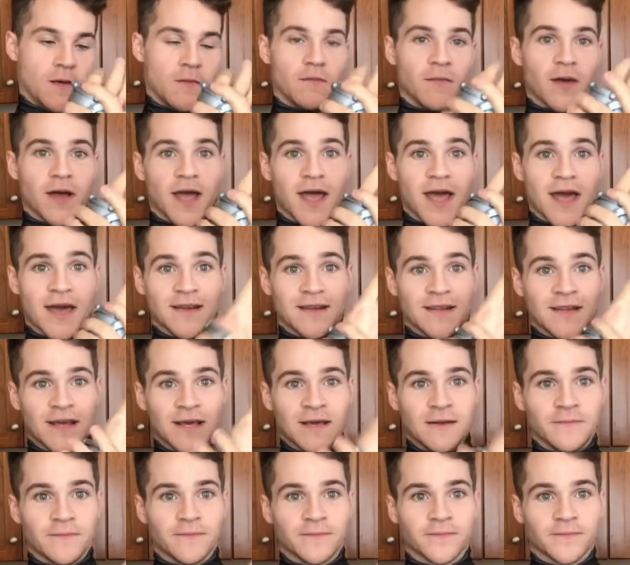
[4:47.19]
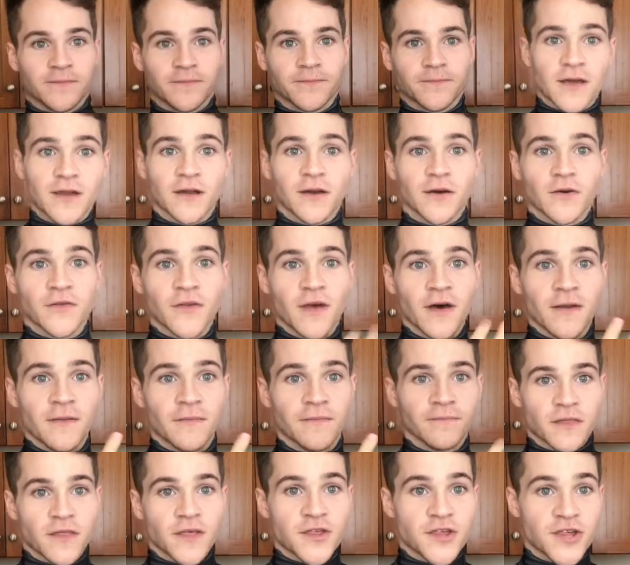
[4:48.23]
my hand in it, and it goes on.
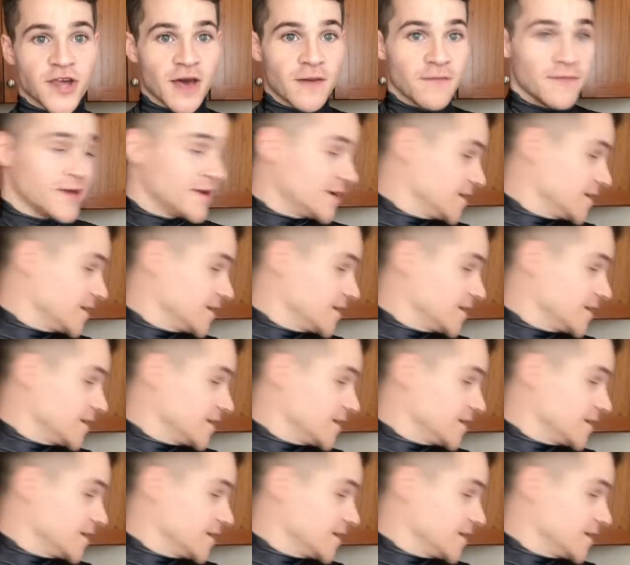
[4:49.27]
The gem